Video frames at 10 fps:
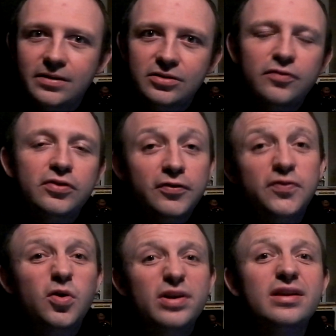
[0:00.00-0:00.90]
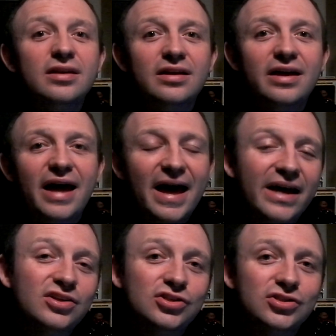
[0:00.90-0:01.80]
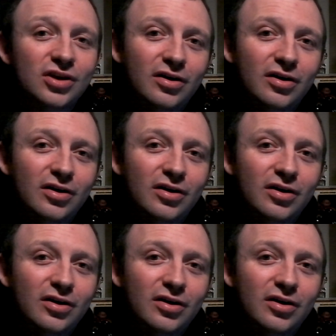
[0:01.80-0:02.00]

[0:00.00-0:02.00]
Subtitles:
the fun edge